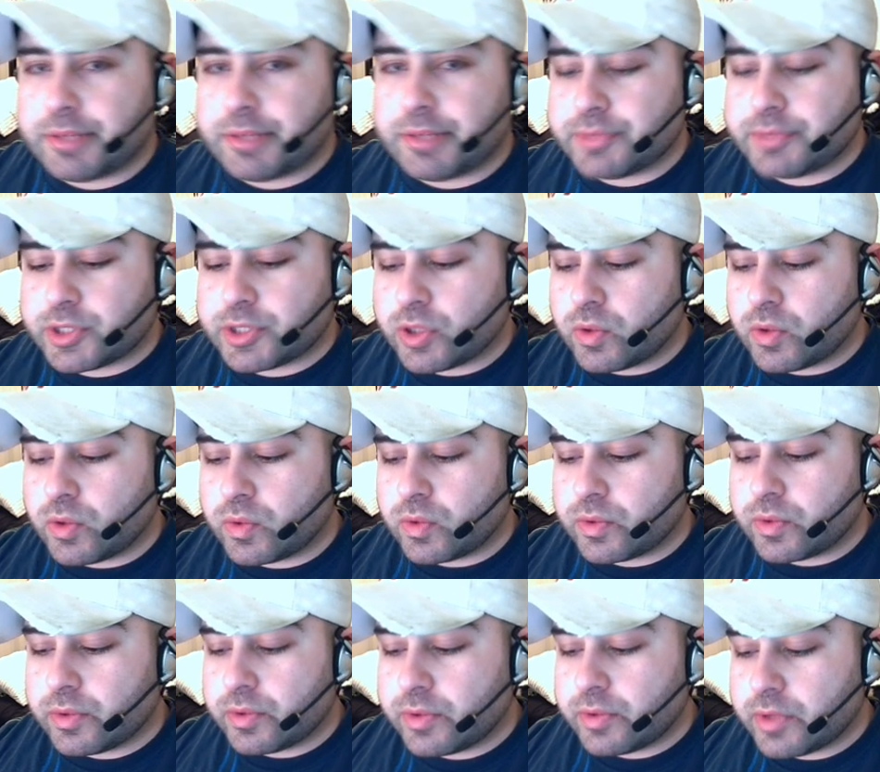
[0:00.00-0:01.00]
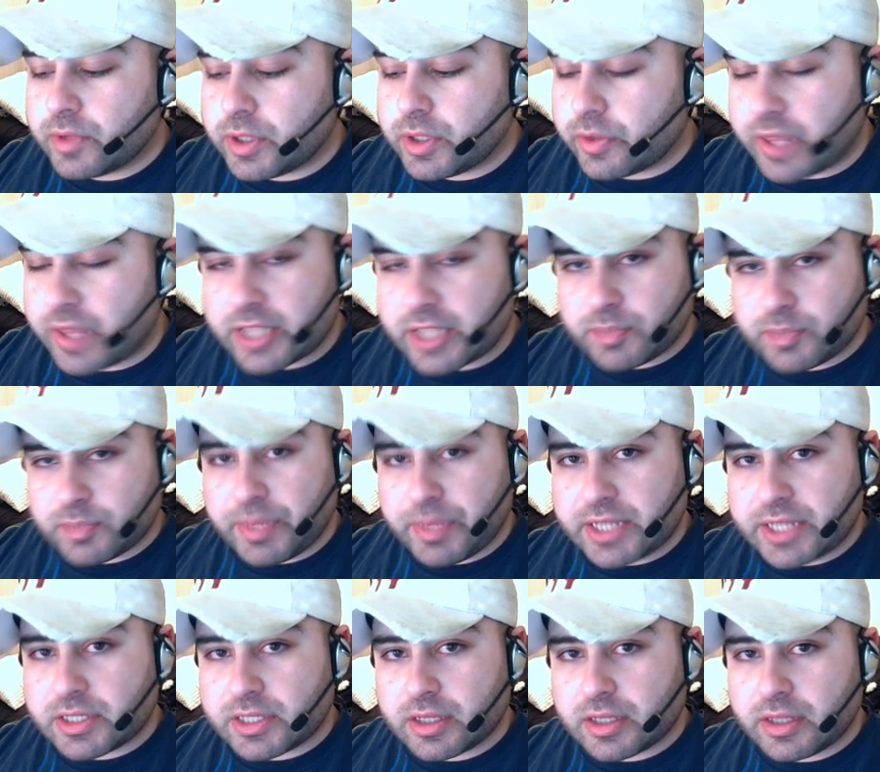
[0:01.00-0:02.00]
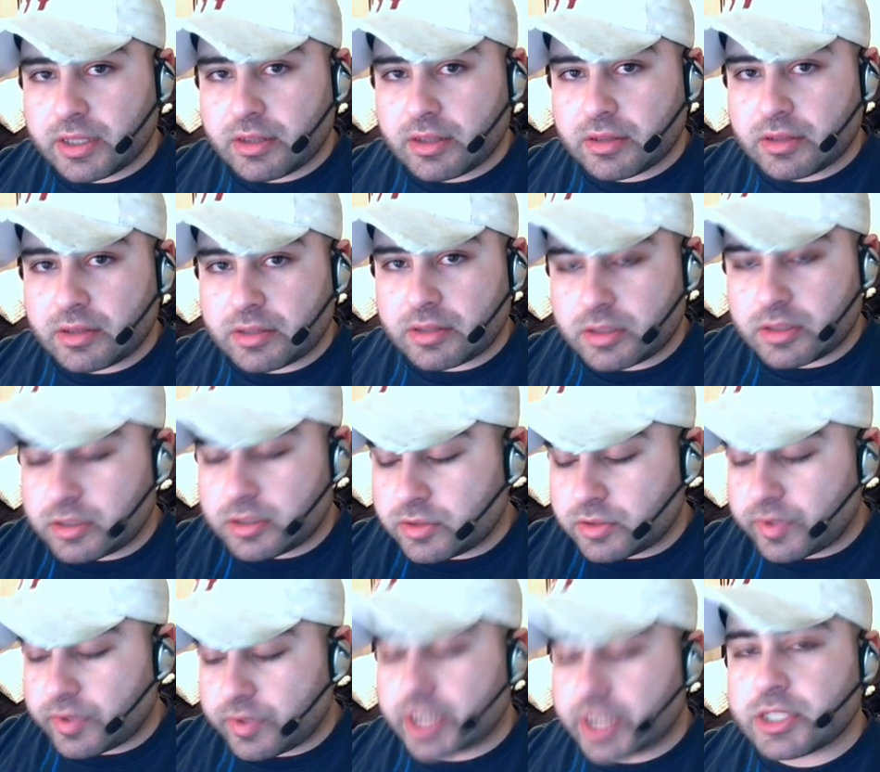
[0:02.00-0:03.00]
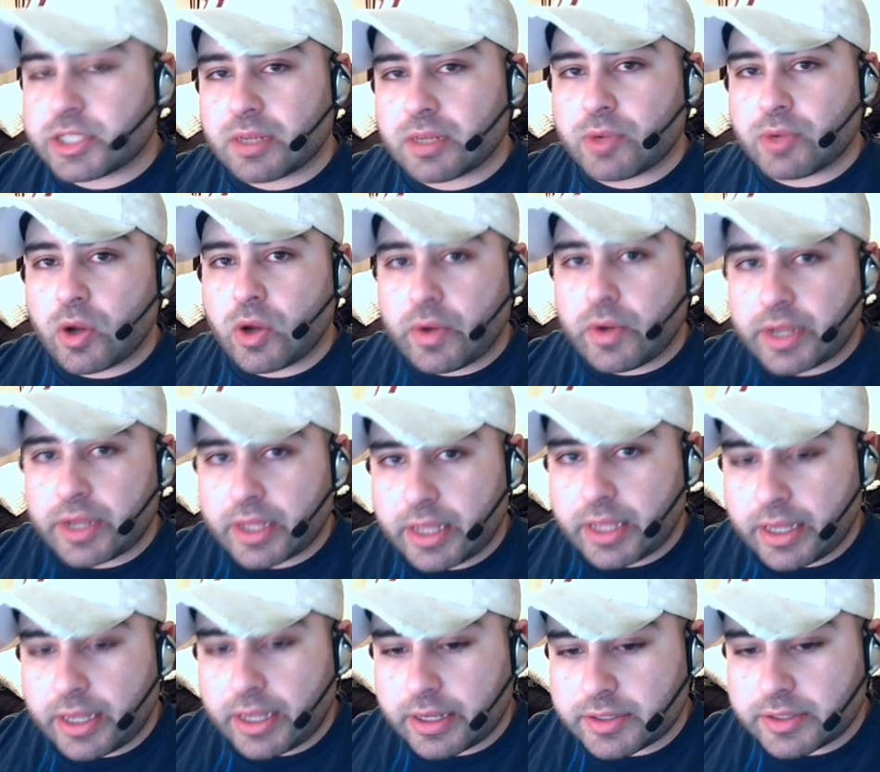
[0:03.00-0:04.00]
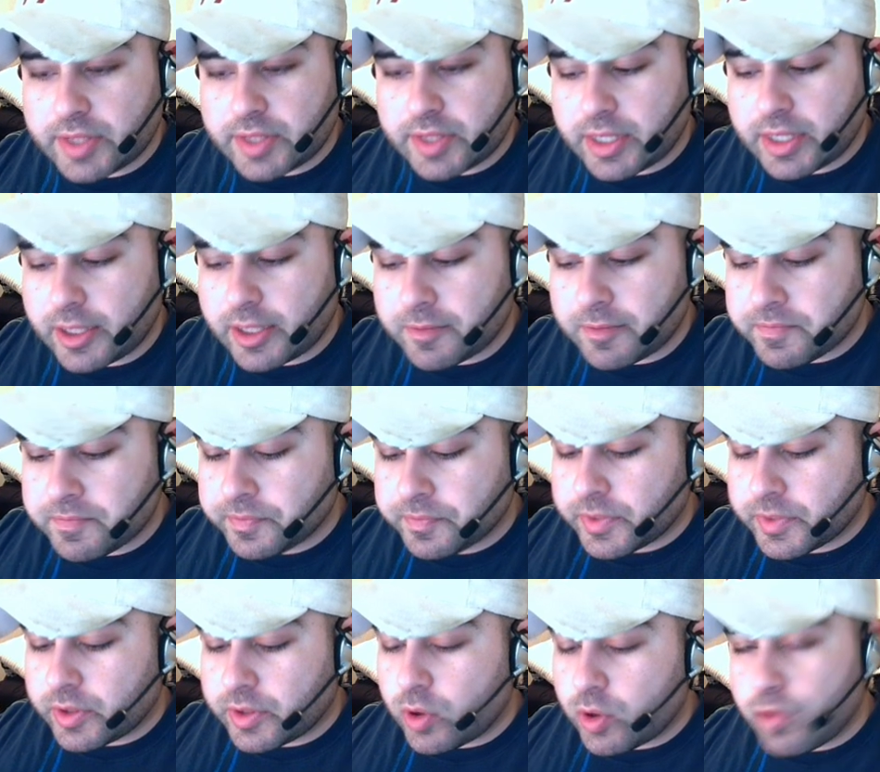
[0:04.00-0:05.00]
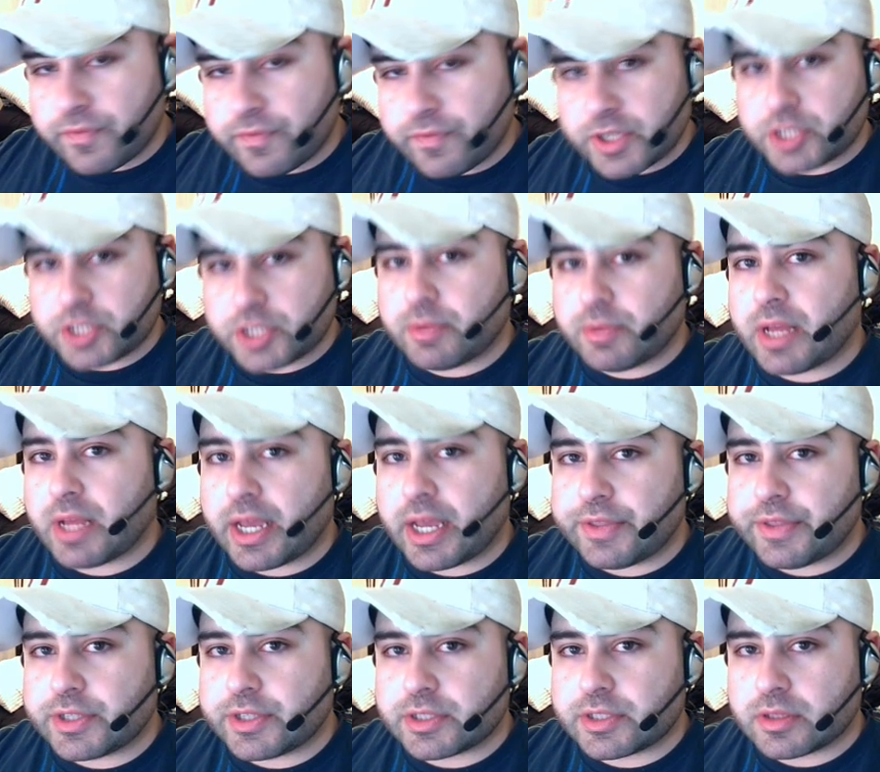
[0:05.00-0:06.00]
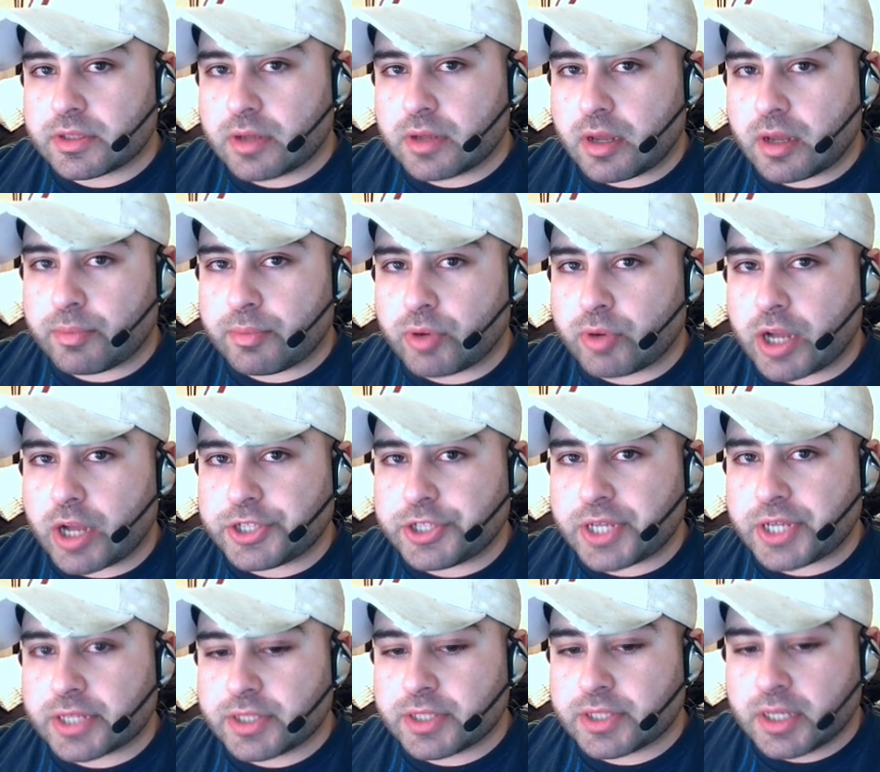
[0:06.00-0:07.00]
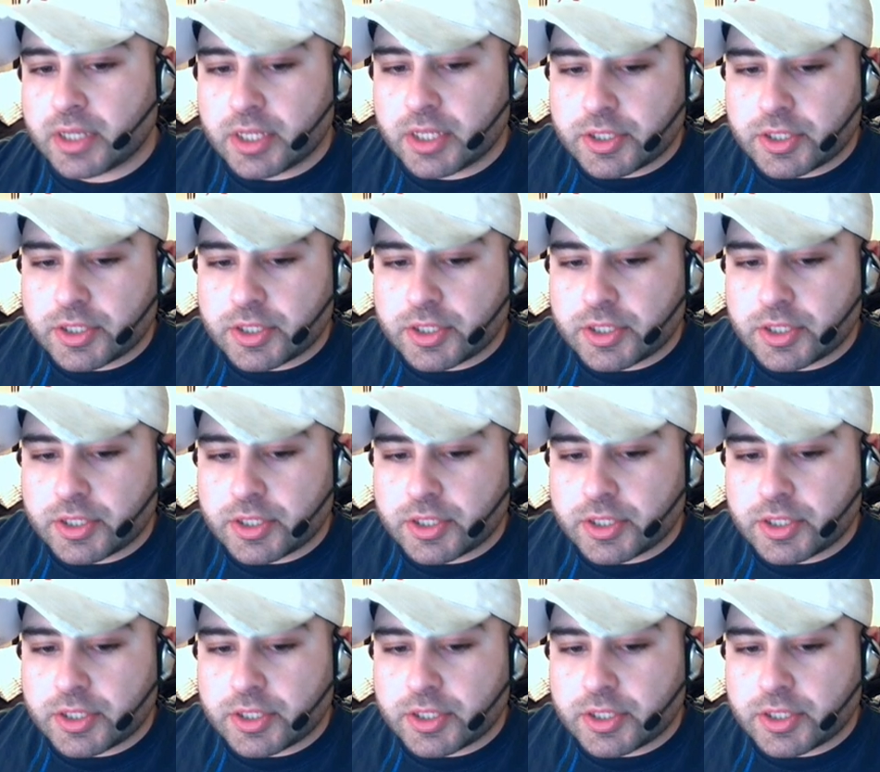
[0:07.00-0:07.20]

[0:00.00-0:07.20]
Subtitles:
So you know, that's basically the direction I'm going and the whole vision behind this project.